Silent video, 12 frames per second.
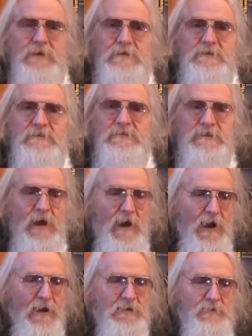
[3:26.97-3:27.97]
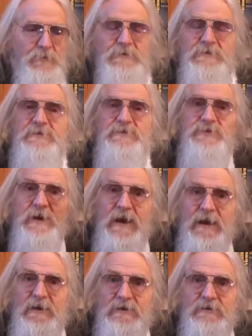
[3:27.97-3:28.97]
Start with a
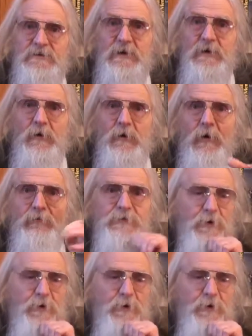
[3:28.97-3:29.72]
change of